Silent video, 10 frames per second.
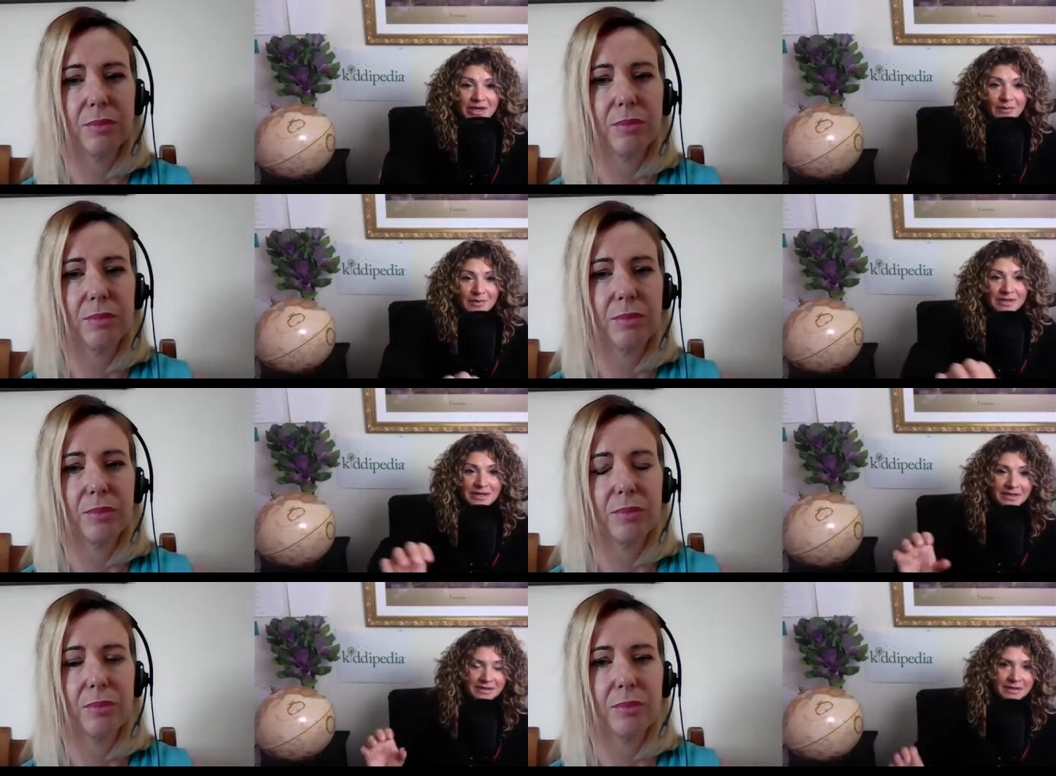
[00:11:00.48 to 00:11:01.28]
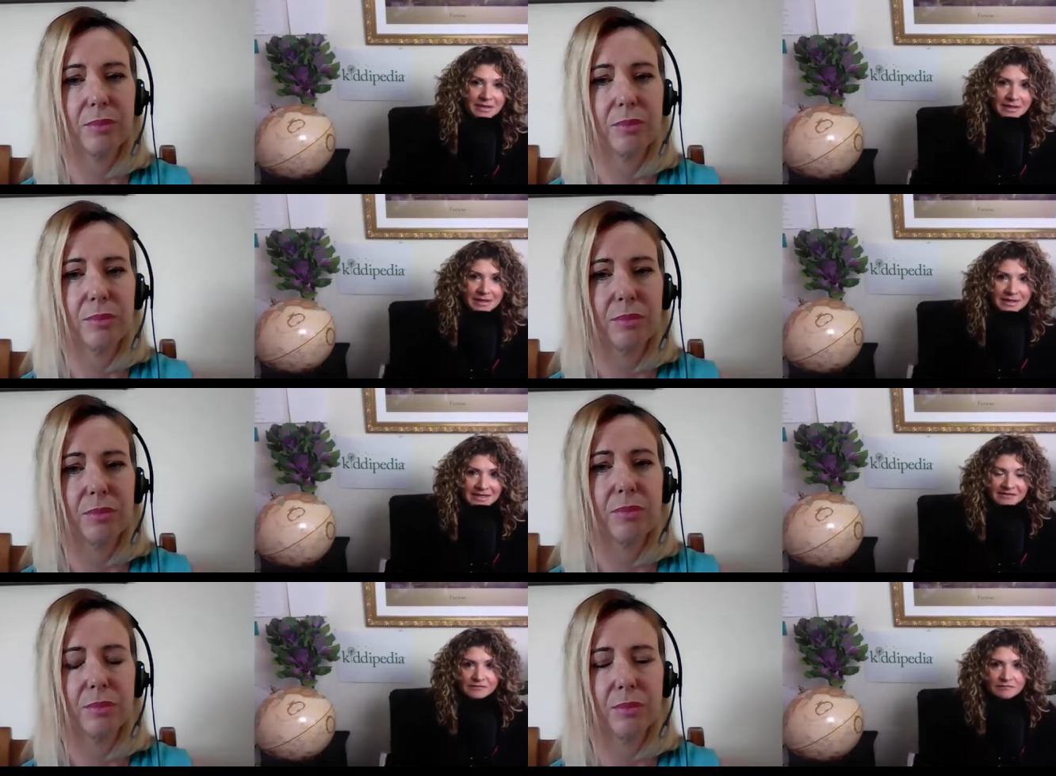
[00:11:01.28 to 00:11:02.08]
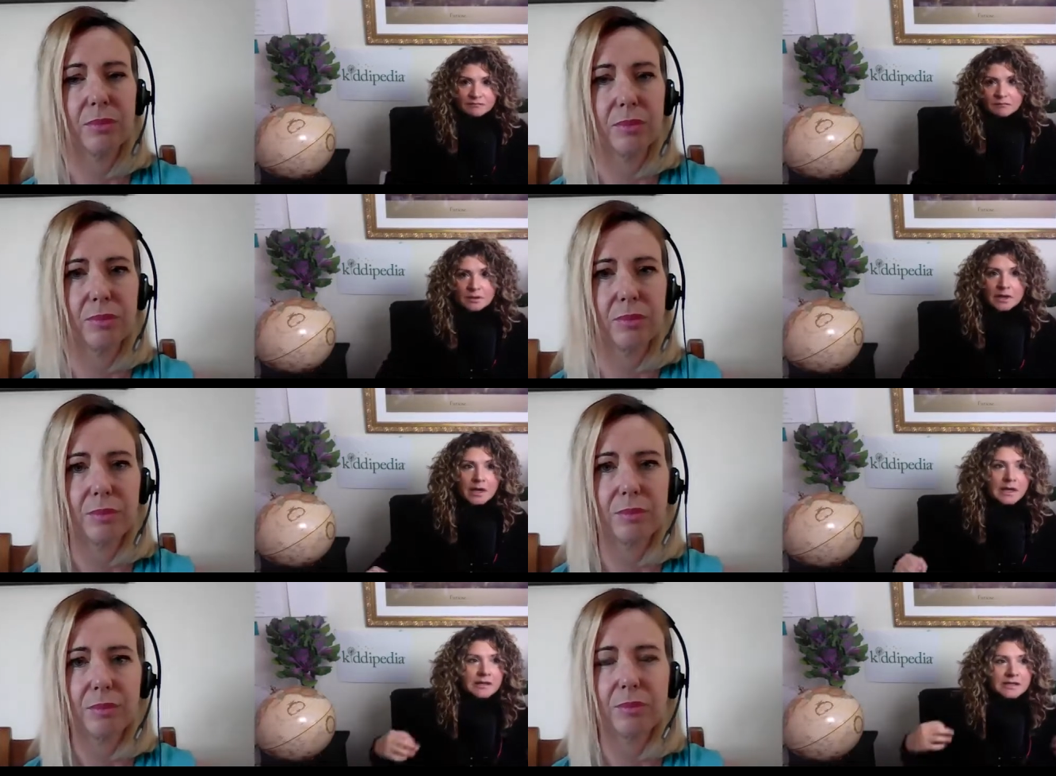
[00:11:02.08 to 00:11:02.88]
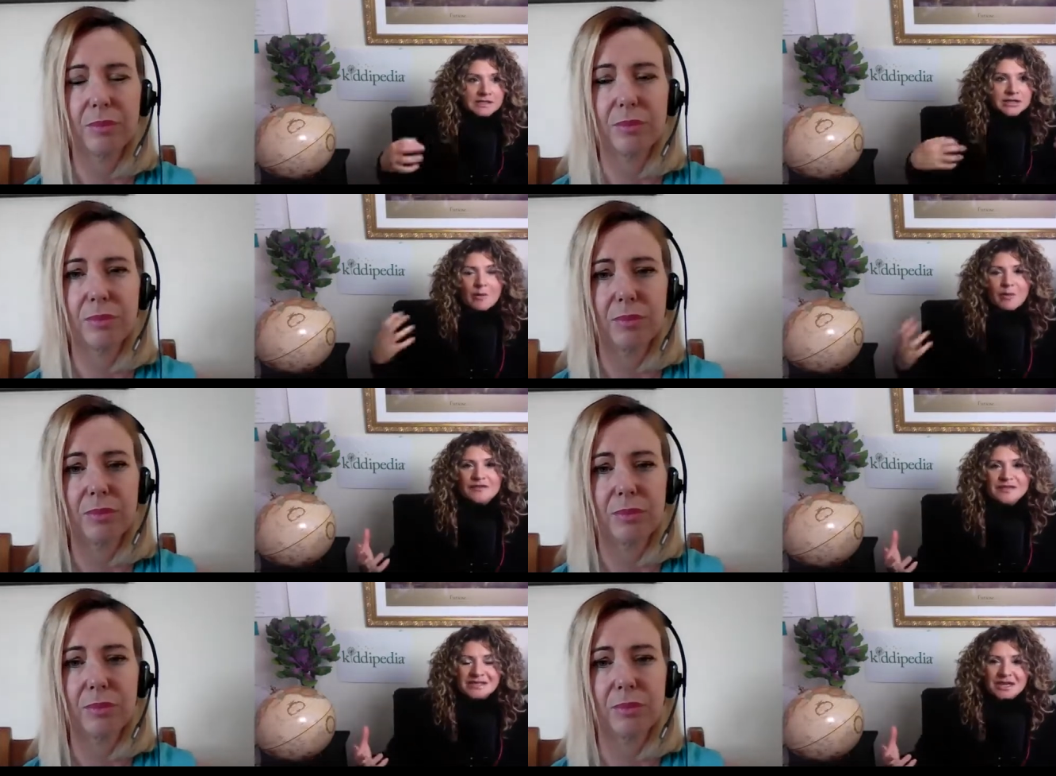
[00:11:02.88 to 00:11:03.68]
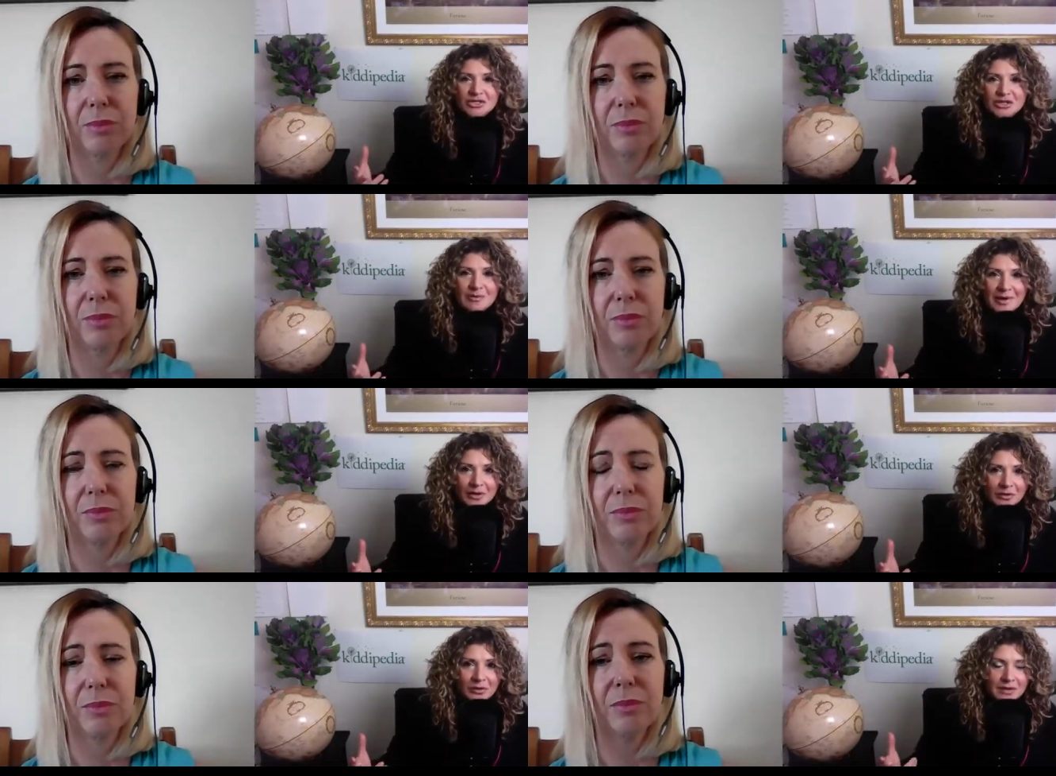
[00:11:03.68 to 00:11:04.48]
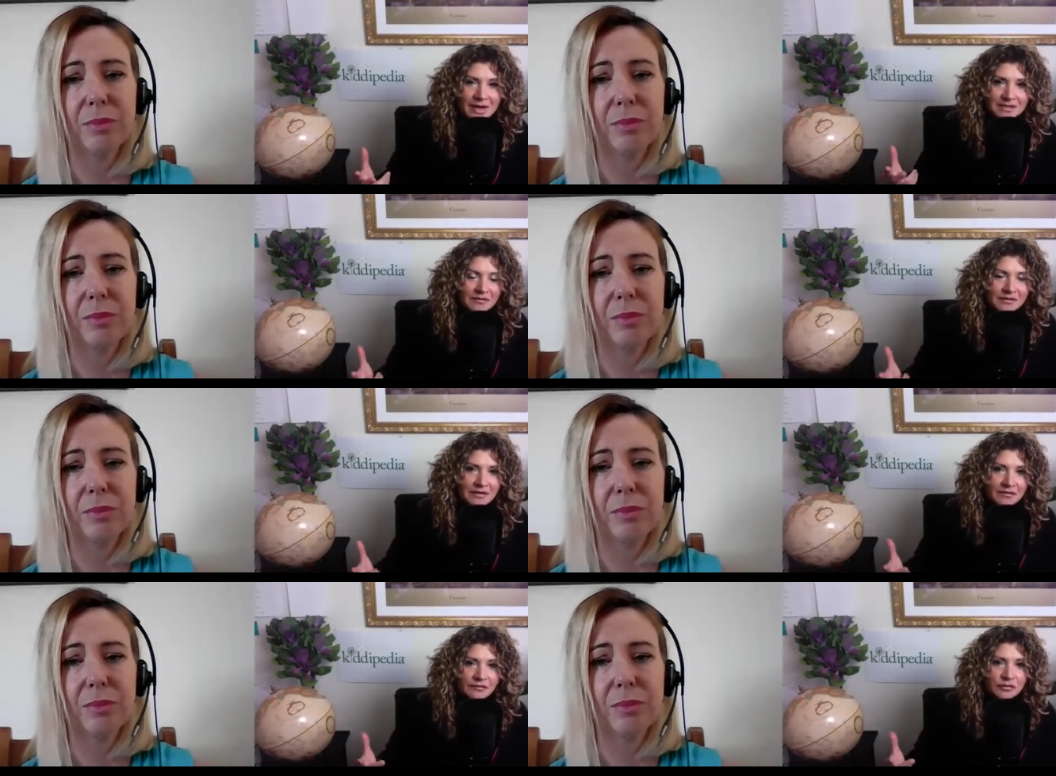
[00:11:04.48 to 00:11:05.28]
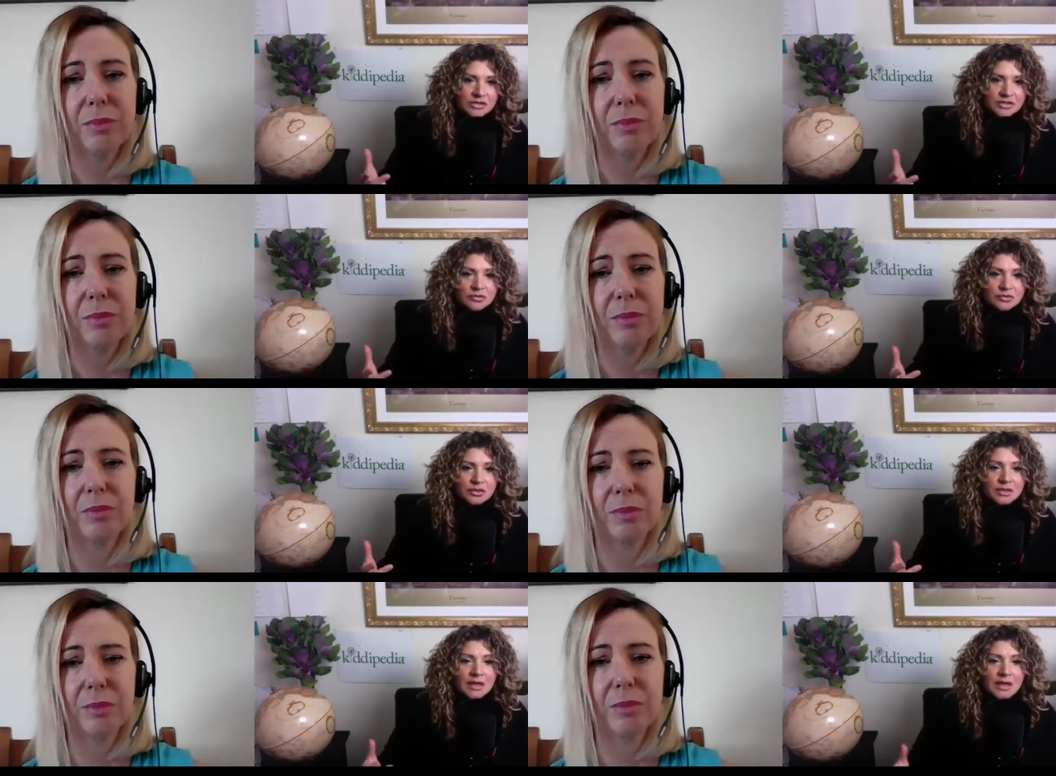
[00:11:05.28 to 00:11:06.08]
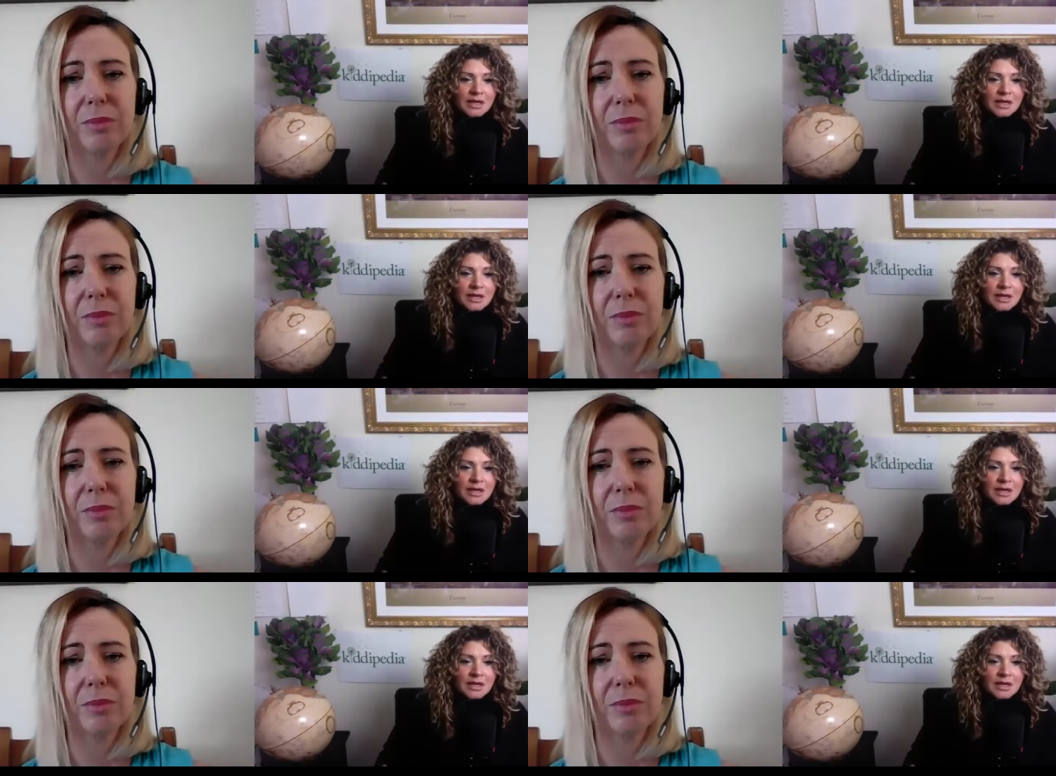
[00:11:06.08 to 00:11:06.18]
Speaker 1: up in in in this in this type of discussion about online activity for children.